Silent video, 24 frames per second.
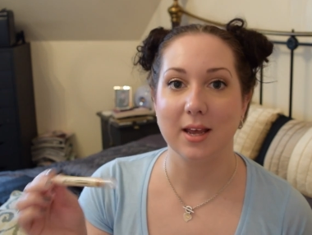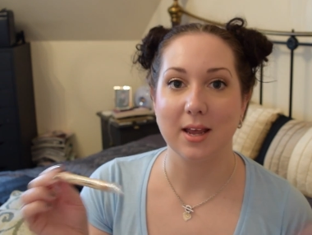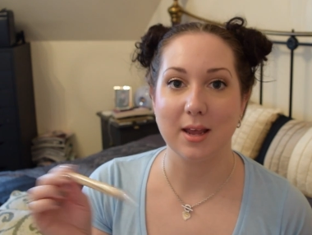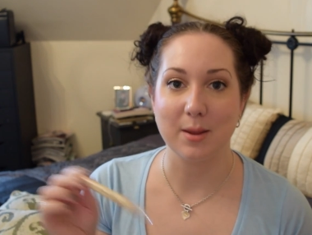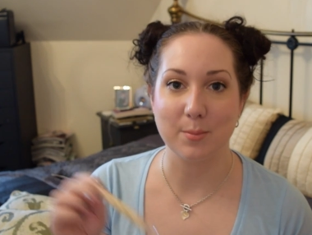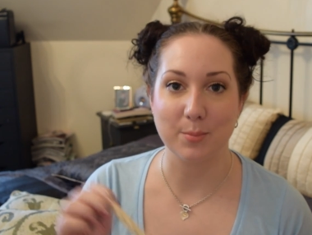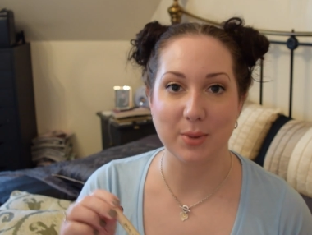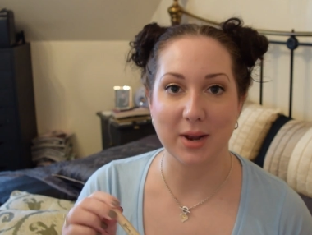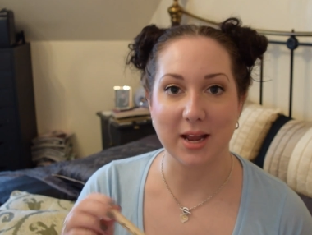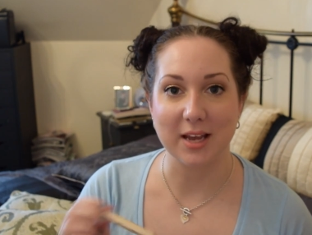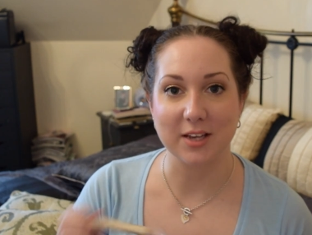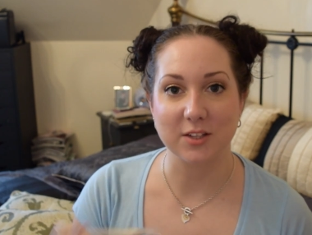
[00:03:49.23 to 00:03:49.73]
in
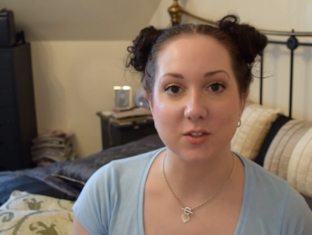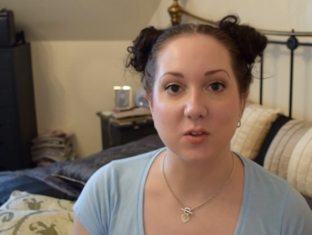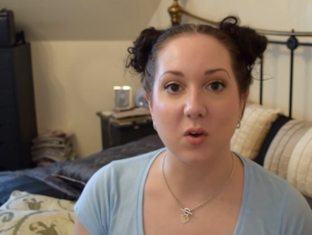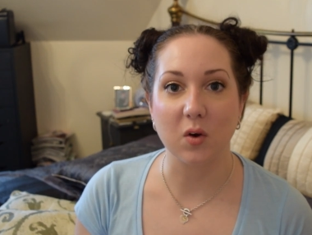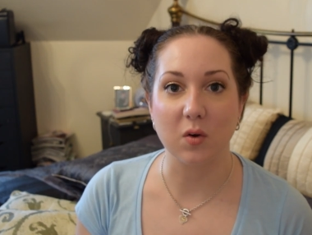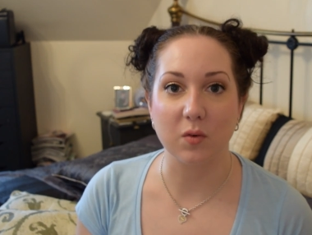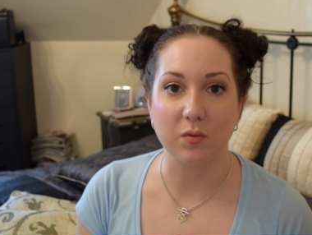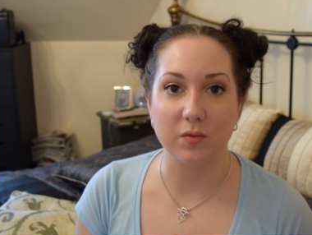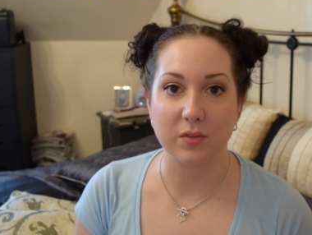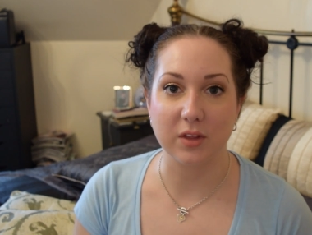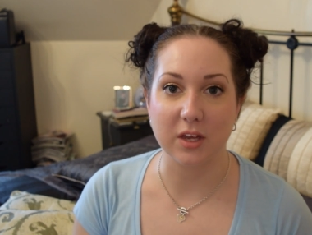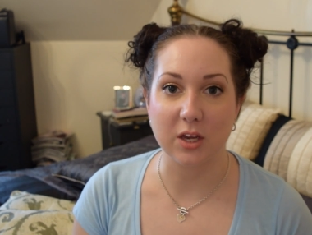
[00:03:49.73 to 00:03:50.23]
place
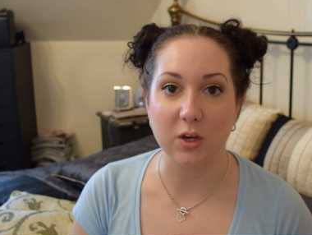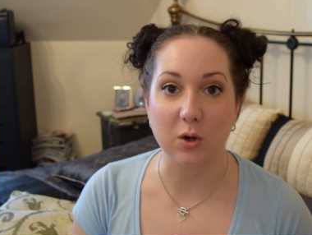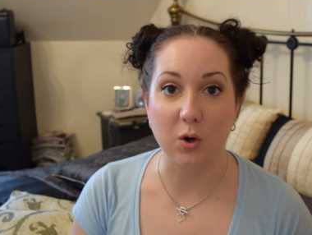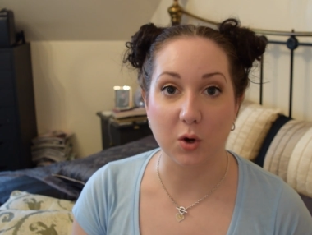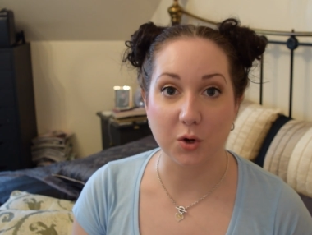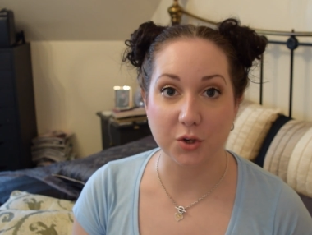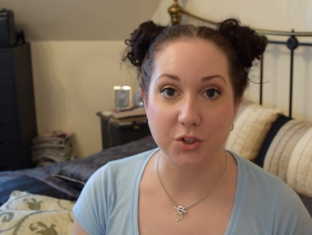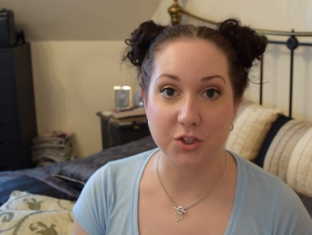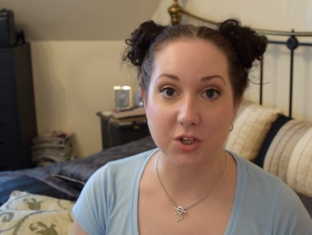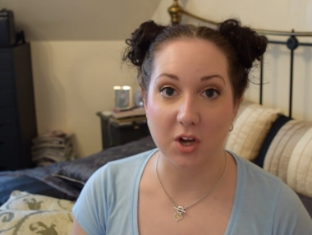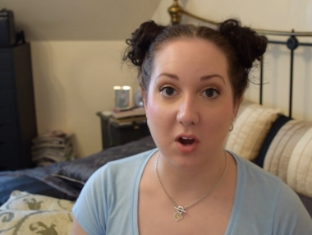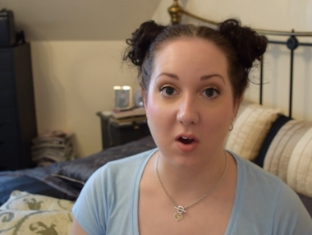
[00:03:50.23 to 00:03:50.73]
of the
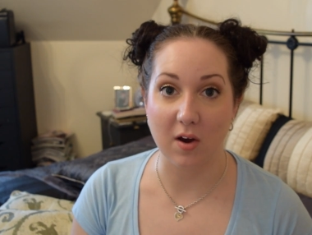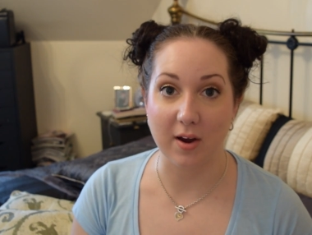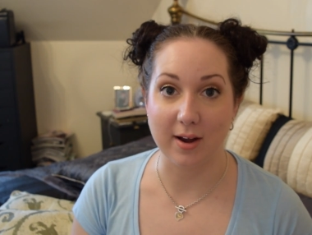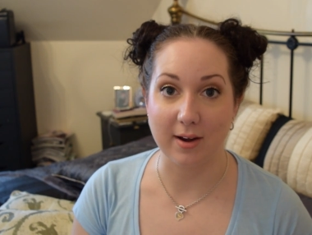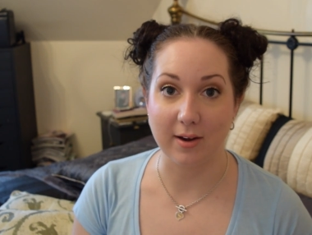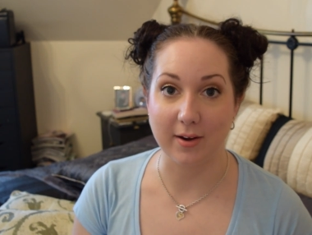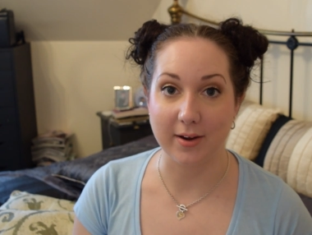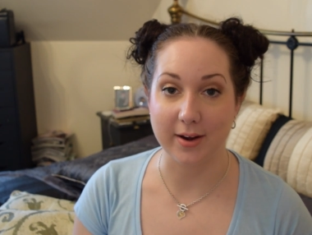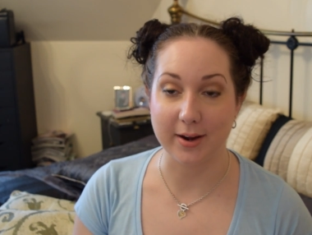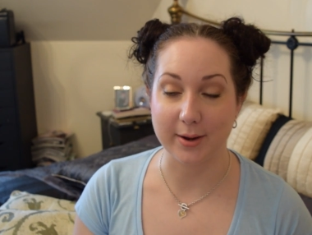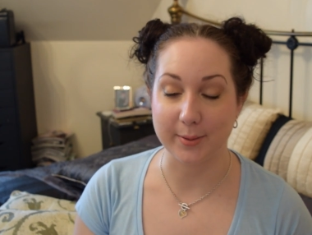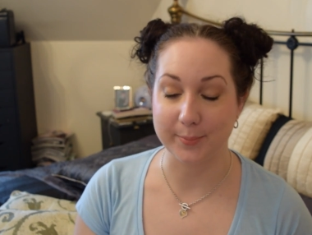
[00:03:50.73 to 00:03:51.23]
Gosh
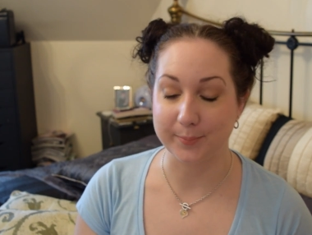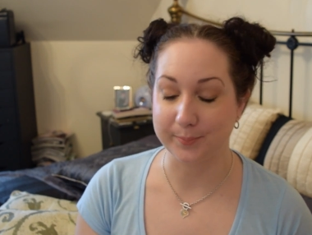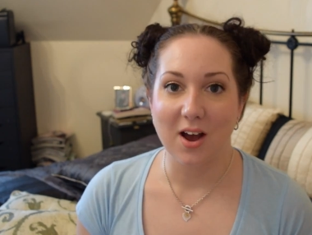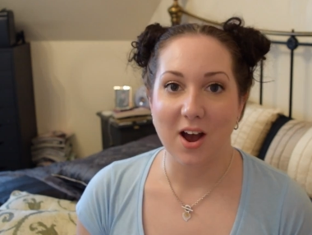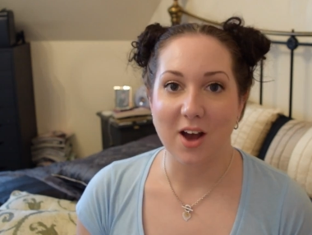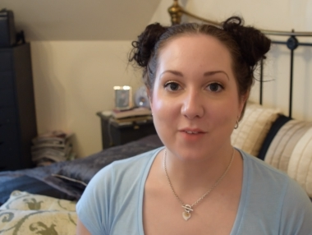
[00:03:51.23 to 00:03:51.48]
eyeliner.